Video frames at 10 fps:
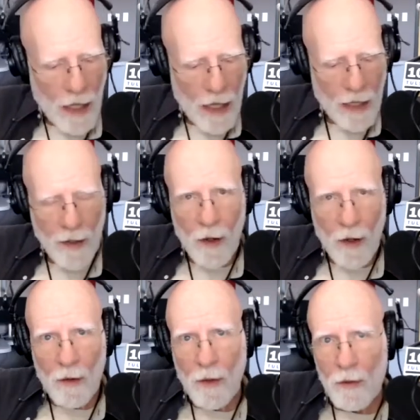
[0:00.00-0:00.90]
And there
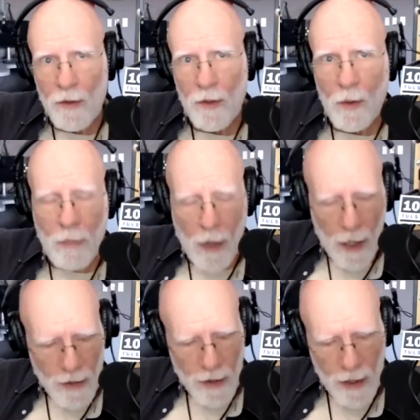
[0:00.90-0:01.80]
are those who would
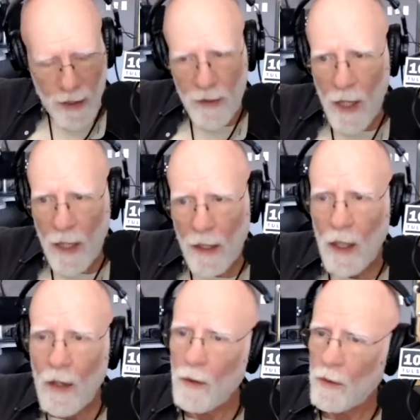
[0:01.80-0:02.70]
posit he's not
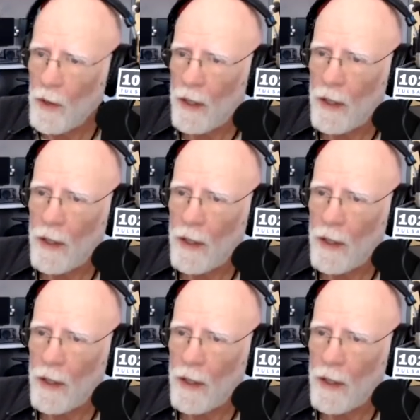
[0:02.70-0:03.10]
alone.